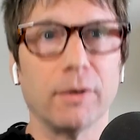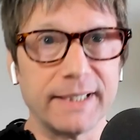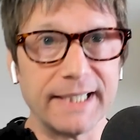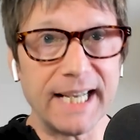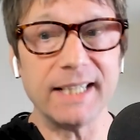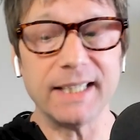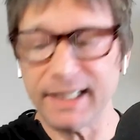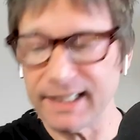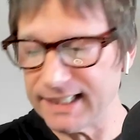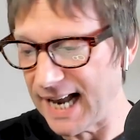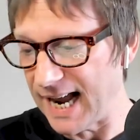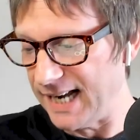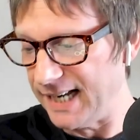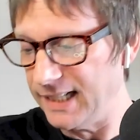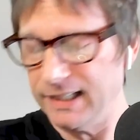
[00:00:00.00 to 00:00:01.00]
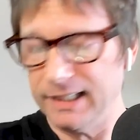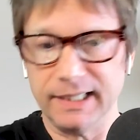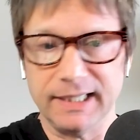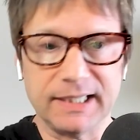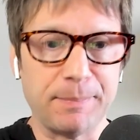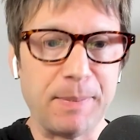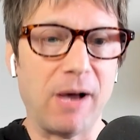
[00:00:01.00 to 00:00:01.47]
So at the end of the day,
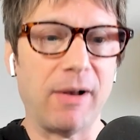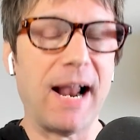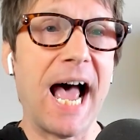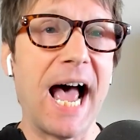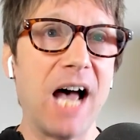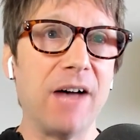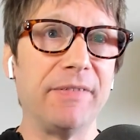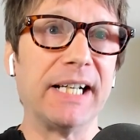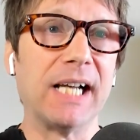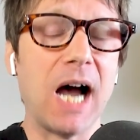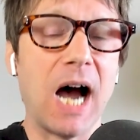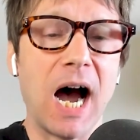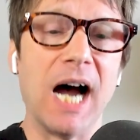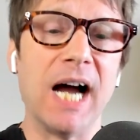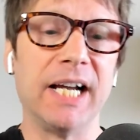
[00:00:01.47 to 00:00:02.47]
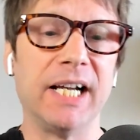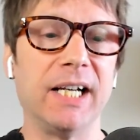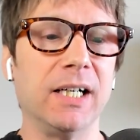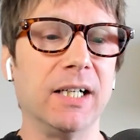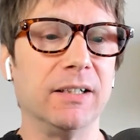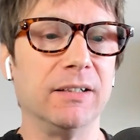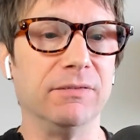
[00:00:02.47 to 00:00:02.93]
it's about having a
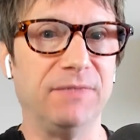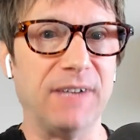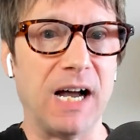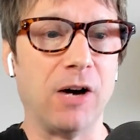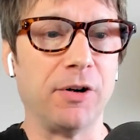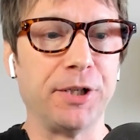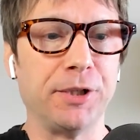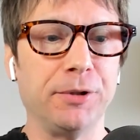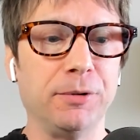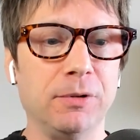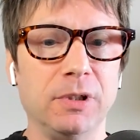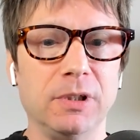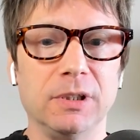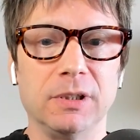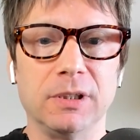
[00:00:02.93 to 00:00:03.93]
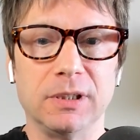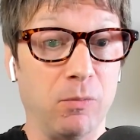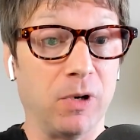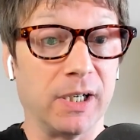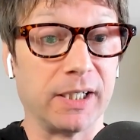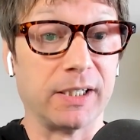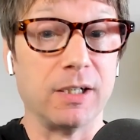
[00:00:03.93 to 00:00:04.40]
high value
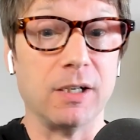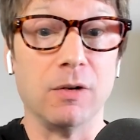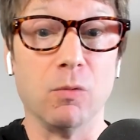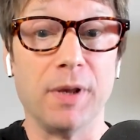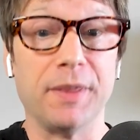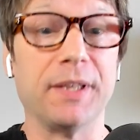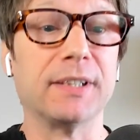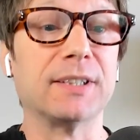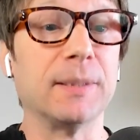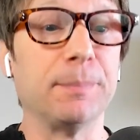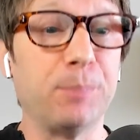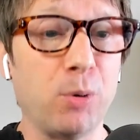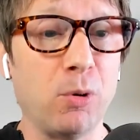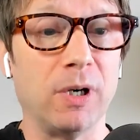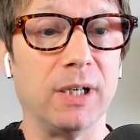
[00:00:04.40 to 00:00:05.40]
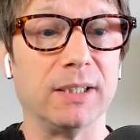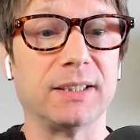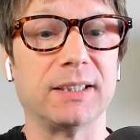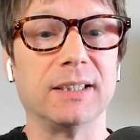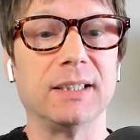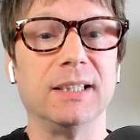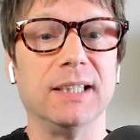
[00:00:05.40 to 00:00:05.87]
network, one that
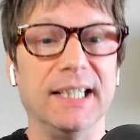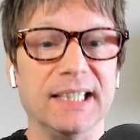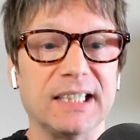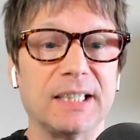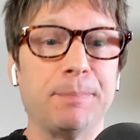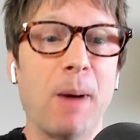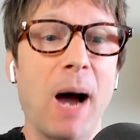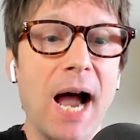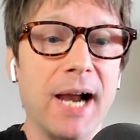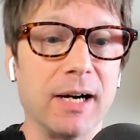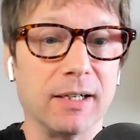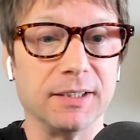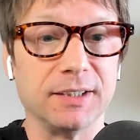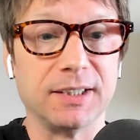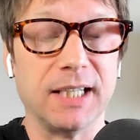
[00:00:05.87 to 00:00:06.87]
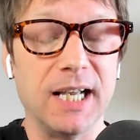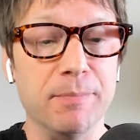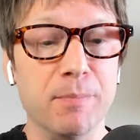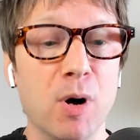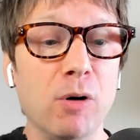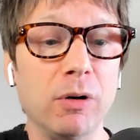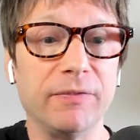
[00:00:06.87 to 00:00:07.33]
supports, inspires,
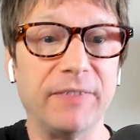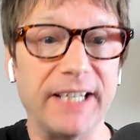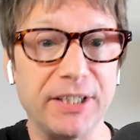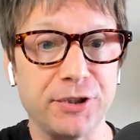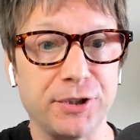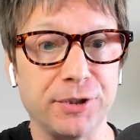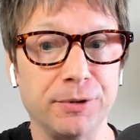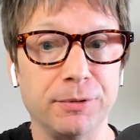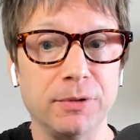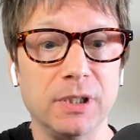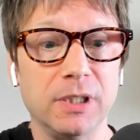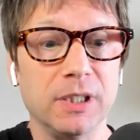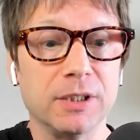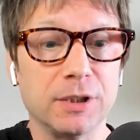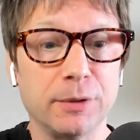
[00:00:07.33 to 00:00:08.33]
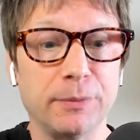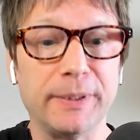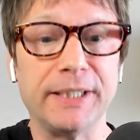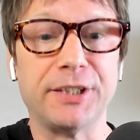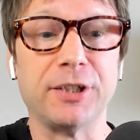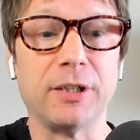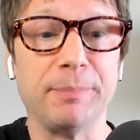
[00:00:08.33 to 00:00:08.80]
and motivates you to
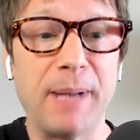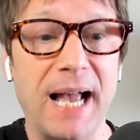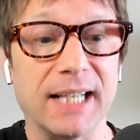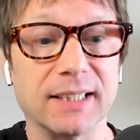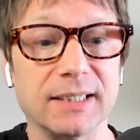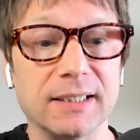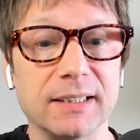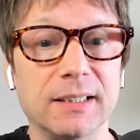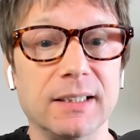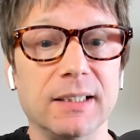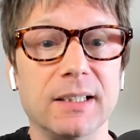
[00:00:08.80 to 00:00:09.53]
reach your best.